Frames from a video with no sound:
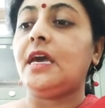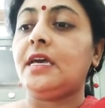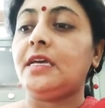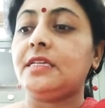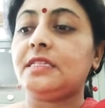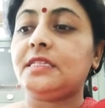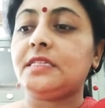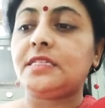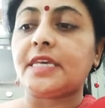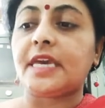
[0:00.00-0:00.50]

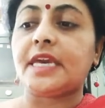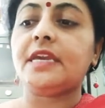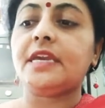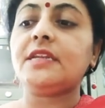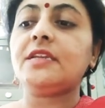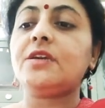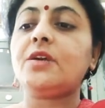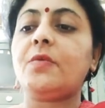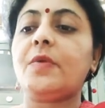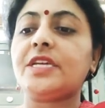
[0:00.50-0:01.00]

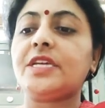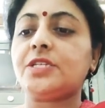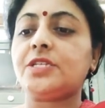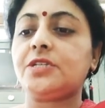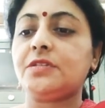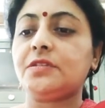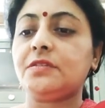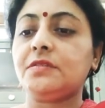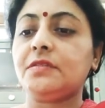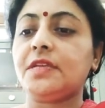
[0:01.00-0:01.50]
Second
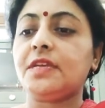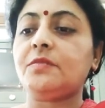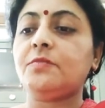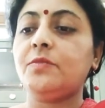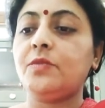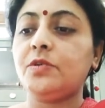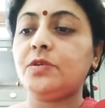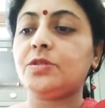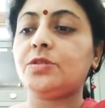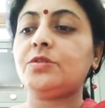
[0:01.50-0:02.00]
question that
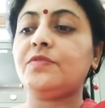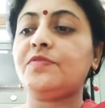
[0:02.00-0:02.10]
most